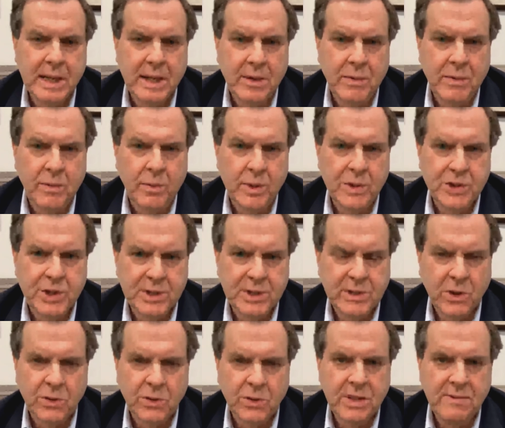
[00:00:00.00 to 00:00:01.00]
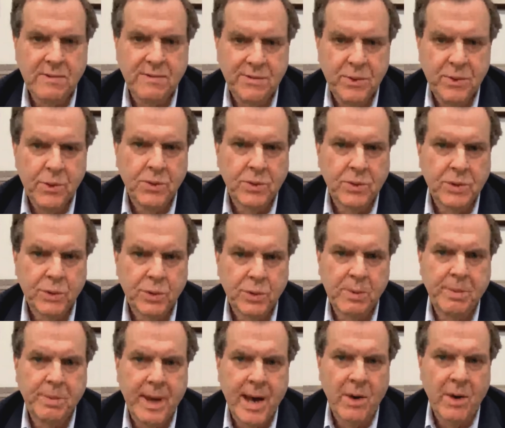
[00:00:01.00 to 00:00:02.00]
which has only fueled or
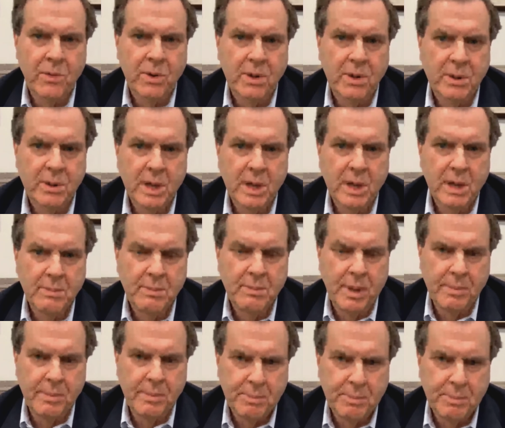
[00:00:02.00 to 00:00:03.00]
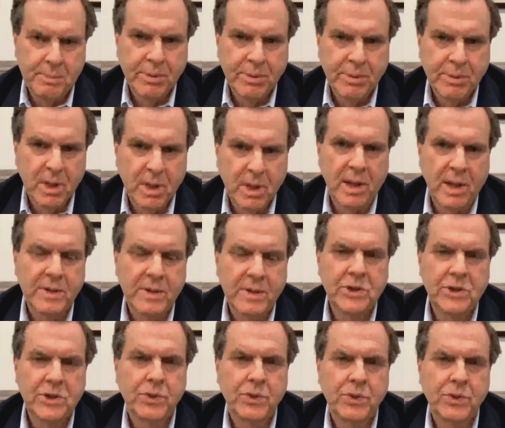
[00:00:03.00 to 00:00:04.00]
empowered people on the
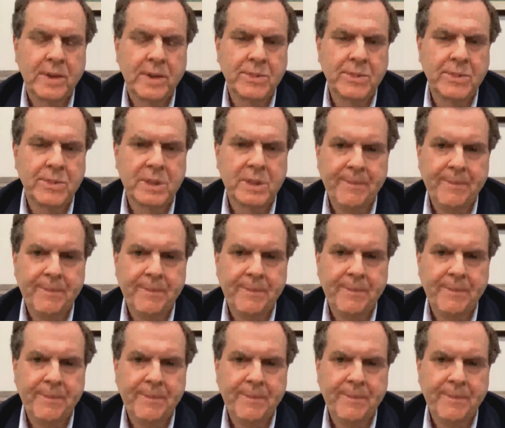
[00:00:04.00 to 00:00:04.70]
extremes.